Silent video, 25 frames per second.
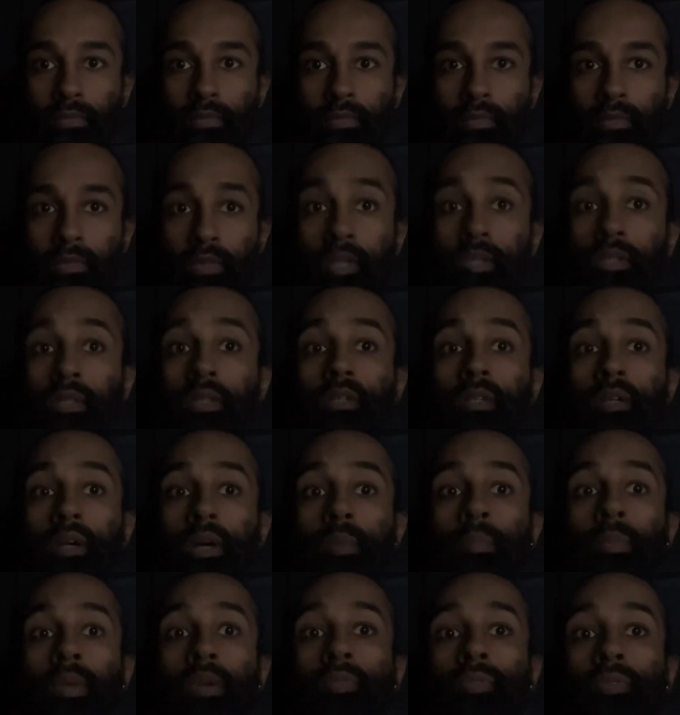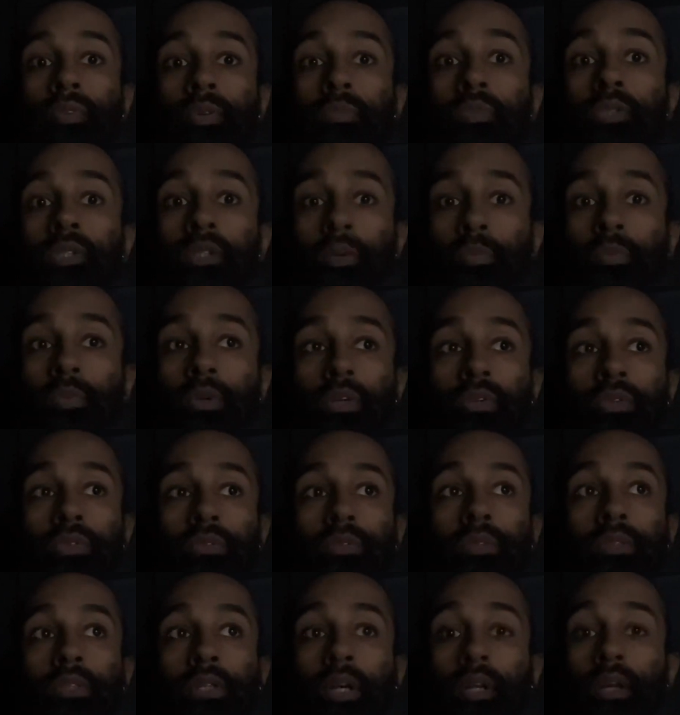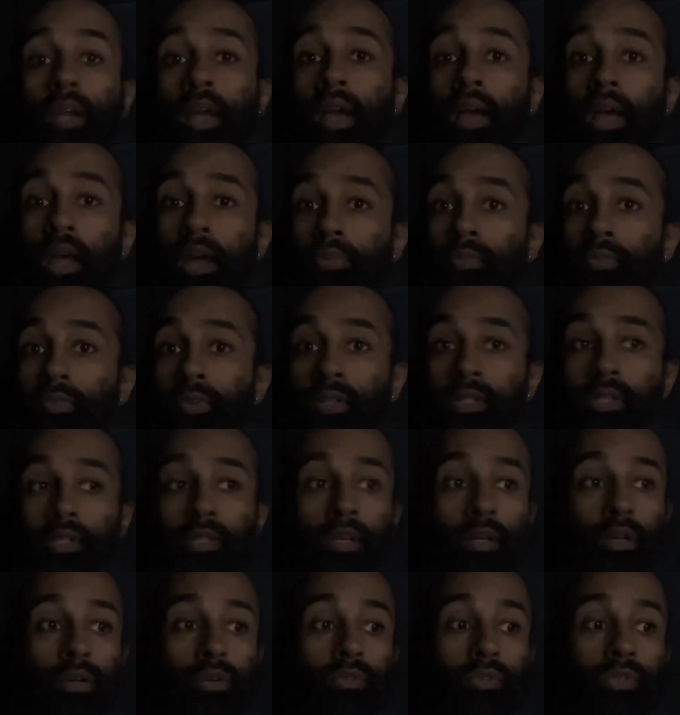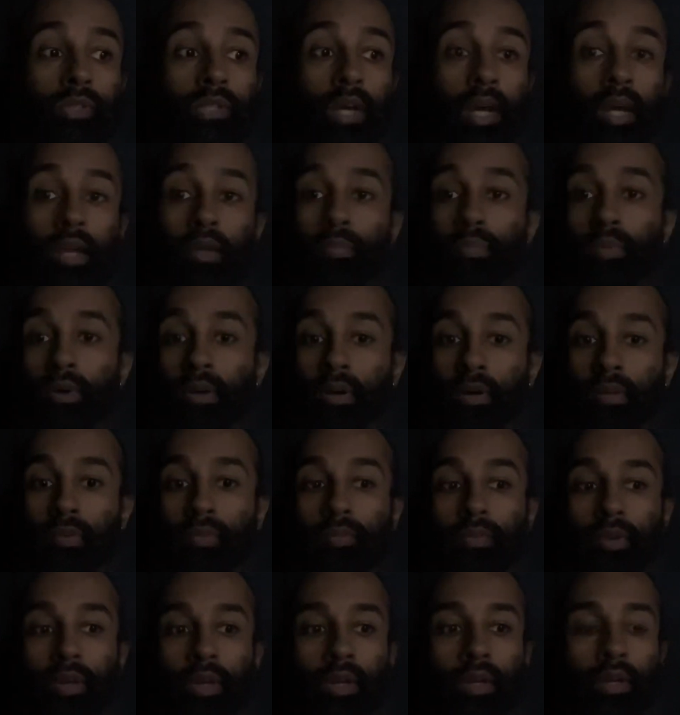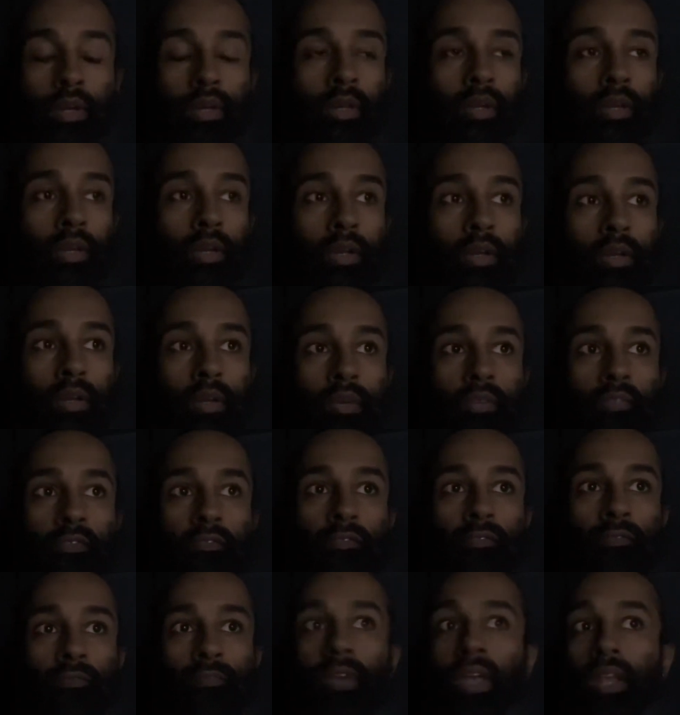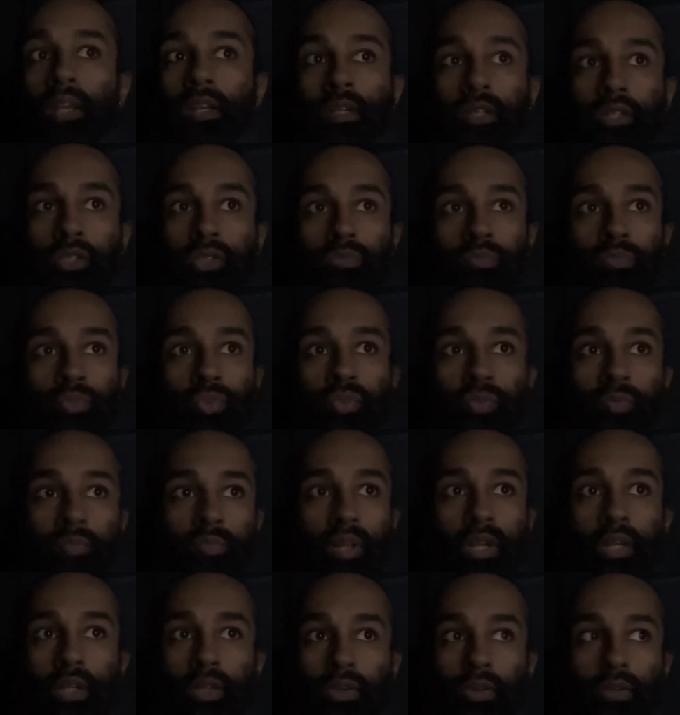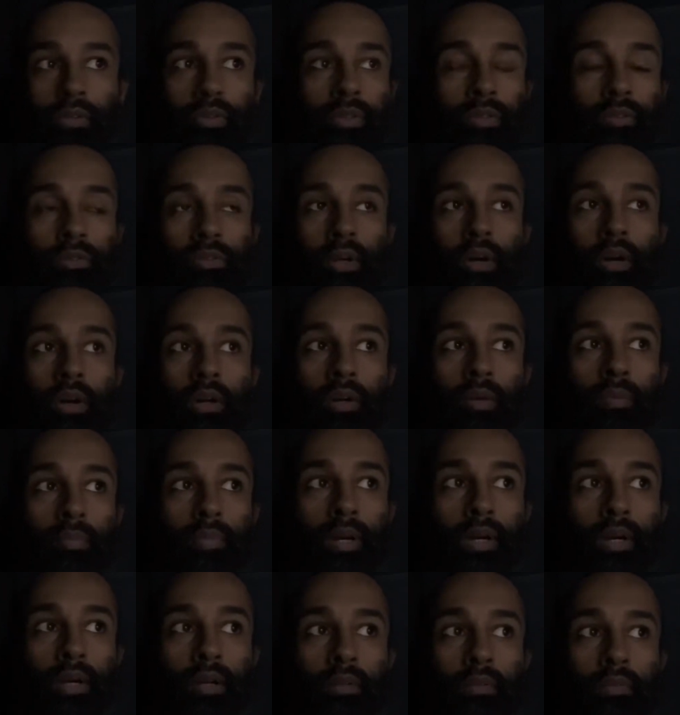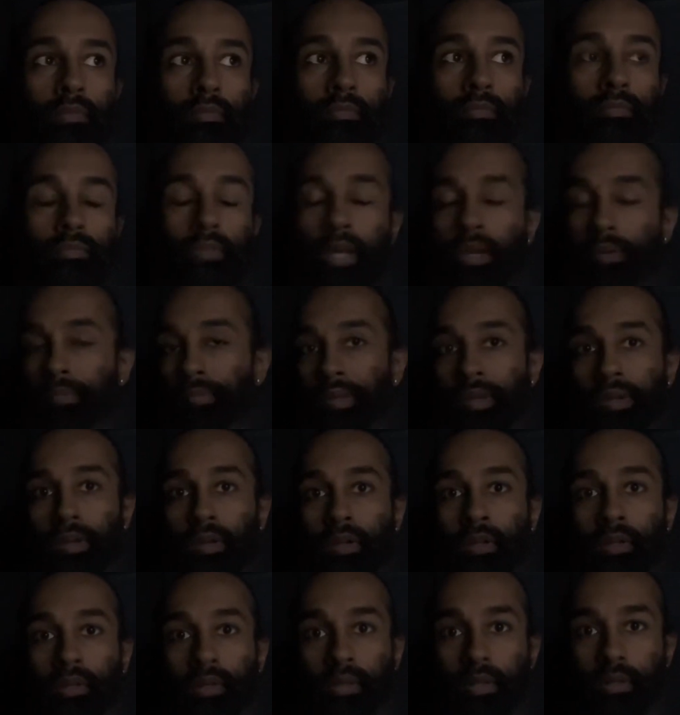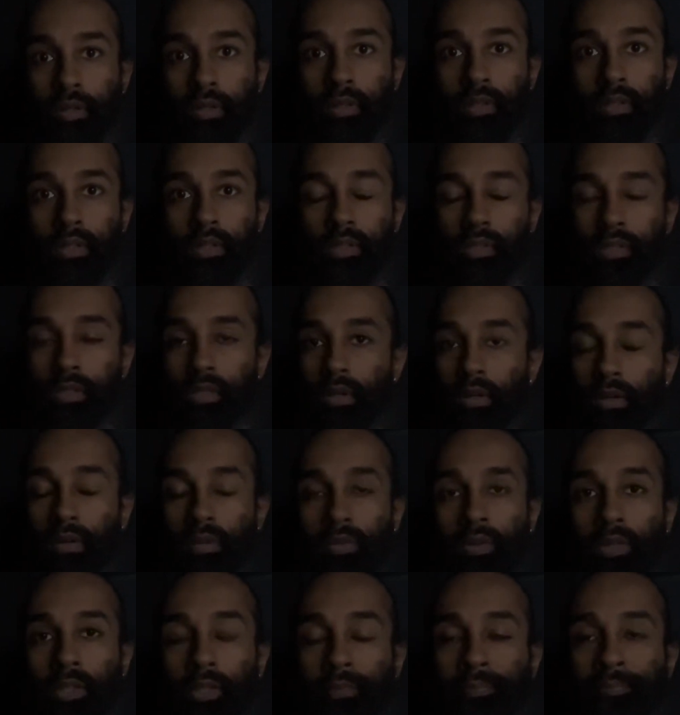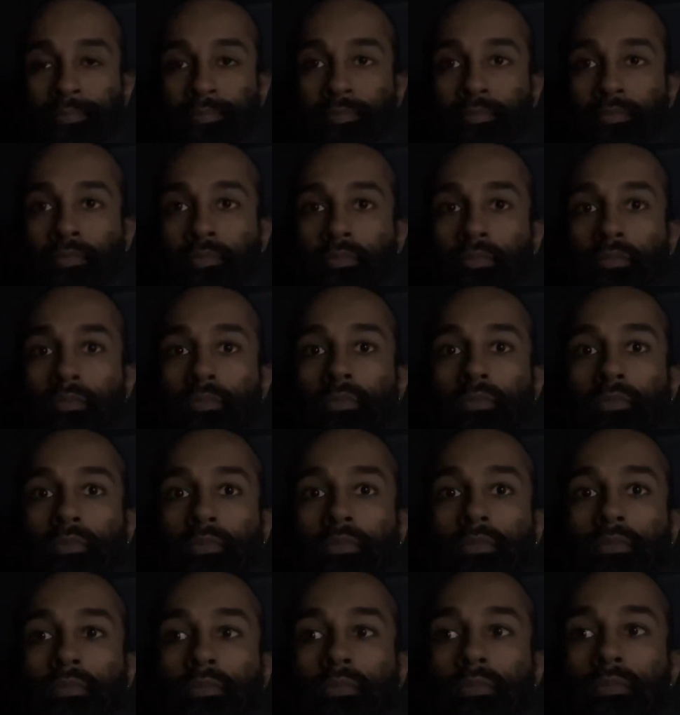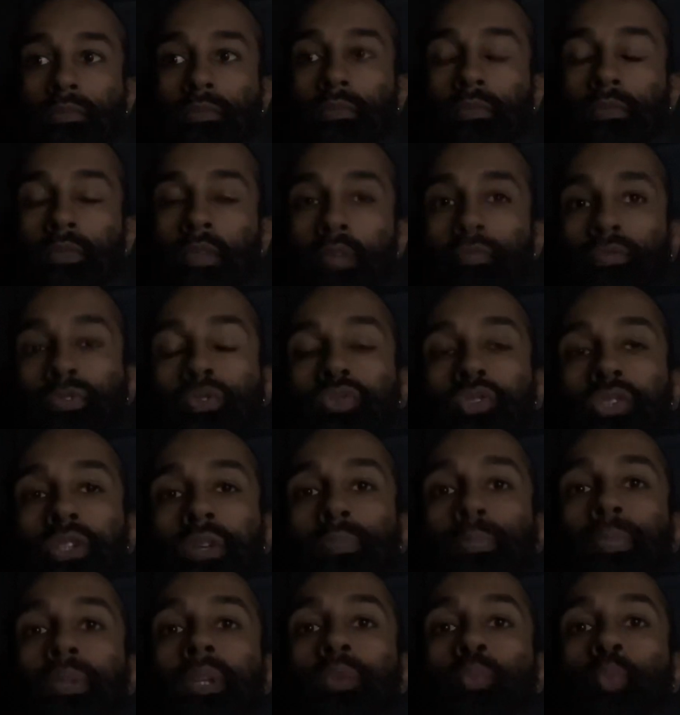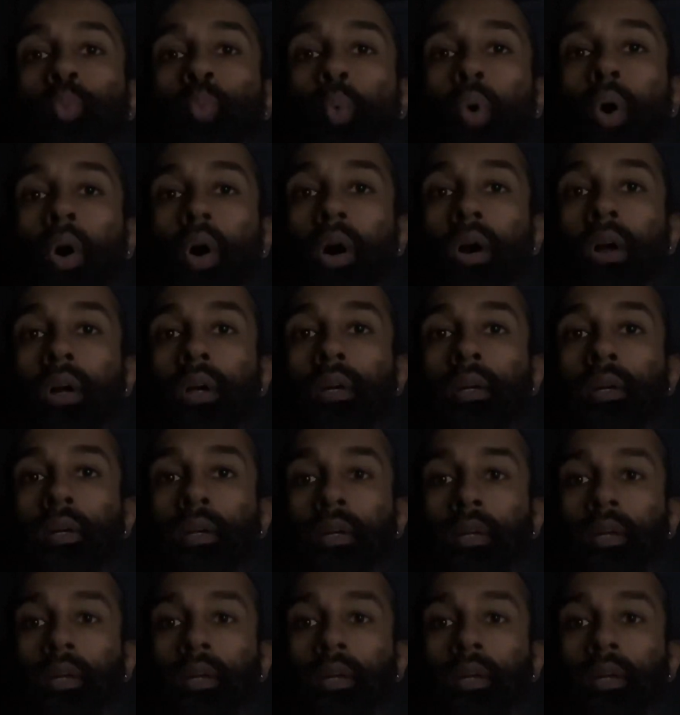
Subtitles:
And this is coming from someone who's done every single type of fitness movement you can talk about, damn near. So, if you simply walk